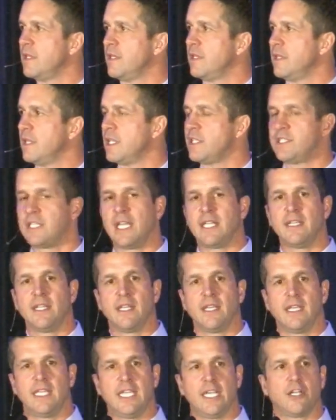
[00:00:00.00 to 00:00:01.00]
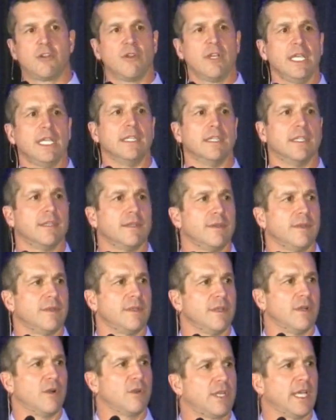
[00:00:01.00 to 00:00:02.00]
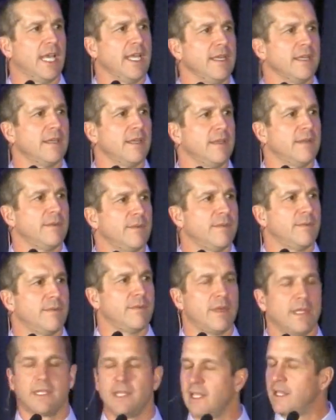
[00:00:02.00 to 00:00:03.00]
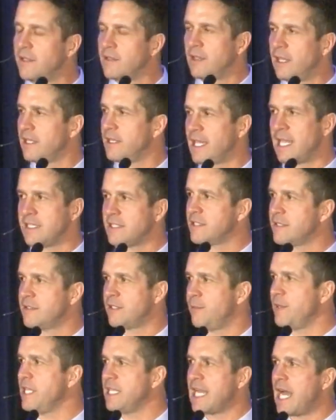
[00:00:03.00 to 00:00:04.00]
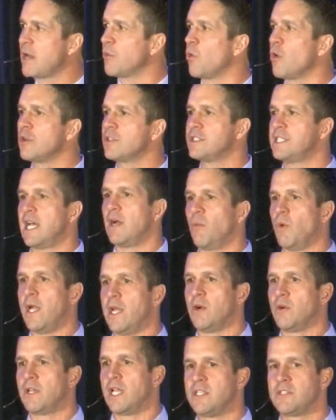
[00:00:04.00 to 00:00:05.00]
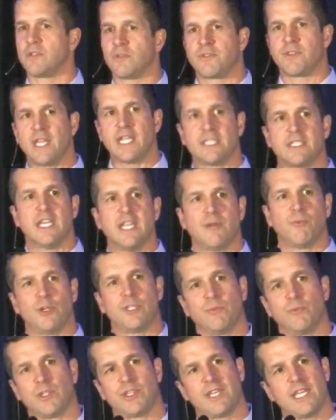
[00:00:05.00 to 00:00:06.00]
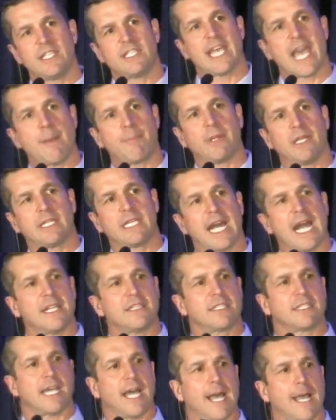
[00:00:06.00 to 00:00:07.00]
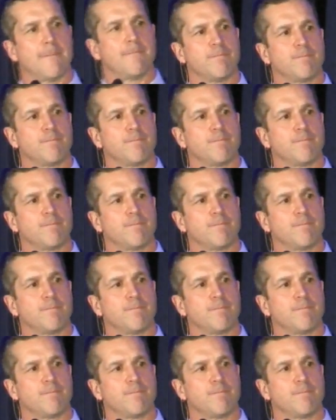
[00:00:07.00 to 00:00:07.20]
and said he agreed, okay? And that's, to me, God works that way, okay? So when things happen in God's time,